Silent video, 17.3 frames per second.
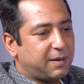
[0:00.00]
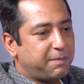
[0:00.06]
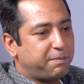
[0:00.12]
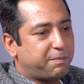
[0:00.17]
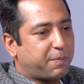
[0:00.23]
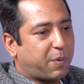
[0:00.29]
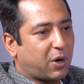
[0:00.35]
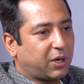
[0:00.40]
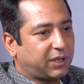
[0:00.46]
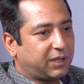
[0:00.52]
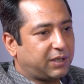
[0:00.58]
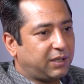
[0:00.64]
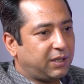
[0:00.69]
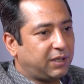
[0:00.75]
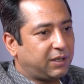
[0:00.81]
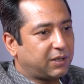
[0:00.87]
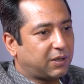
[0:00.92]

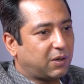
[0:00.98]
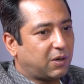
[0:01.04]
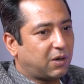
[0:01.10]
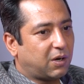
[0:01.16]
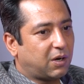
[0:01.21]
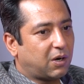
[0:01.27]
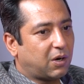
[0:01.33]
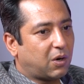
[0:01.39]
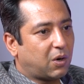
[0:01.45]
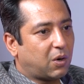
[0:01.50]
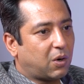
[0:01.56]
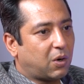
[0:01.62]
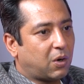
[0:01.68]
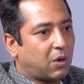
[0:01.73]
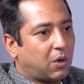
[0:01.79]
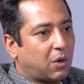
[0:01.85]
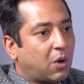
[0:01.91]
important
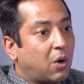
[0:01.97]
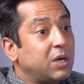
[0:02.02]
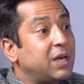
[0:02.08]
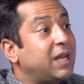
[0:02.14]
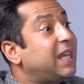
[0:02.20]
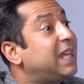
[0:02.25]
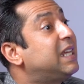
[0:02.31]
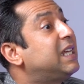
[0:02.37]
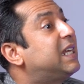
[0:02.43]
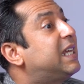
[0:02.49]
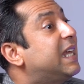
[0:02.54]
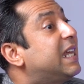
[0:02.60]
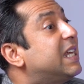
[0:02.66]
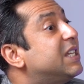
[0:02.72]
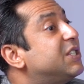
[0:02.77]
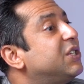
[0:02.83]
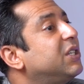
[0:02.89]
on
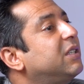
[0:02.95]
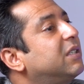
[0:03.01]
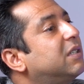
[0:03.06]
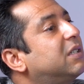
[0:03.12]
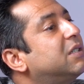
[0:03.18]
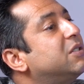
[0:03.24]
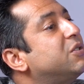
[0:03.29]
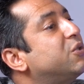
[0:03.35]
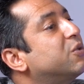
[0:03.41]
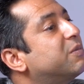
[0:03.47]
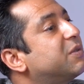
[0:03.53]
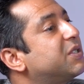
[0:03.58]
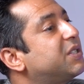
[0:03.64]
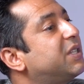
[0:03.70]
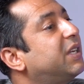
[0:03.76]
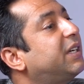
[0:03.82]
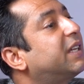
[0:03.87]
engaging the
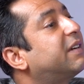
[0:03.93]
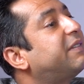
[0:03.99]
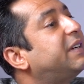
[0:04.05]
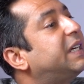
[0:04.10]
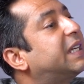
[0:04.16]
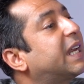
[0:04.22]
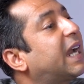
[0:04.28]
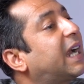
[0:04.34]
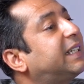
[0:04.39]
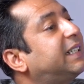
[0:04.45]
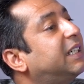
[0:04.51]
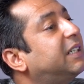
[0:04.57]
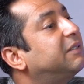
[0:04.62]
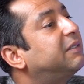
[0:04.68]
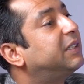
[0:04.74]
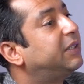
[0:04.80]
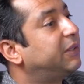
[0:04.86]
consumers that have
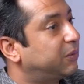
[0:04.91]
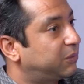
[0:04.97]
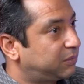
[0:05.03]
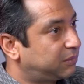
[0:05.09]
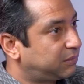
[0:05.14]
interacted with you.